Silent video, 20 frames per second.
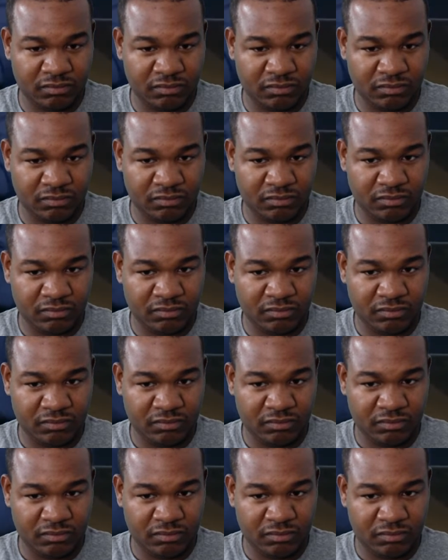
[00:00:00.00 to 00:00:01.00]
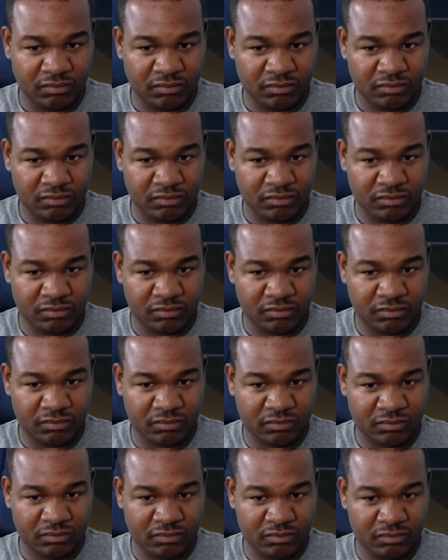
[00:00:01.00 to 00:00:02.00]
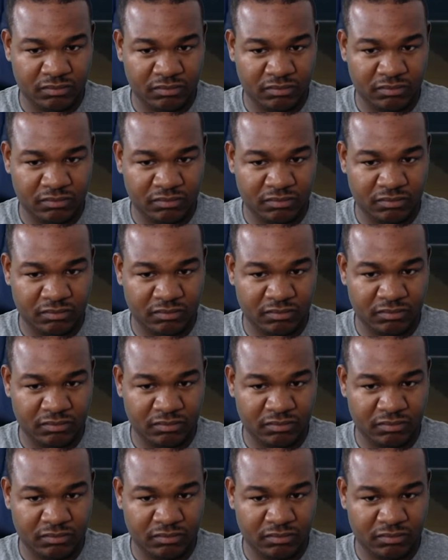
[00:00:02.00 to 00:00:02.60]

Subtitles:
(silent)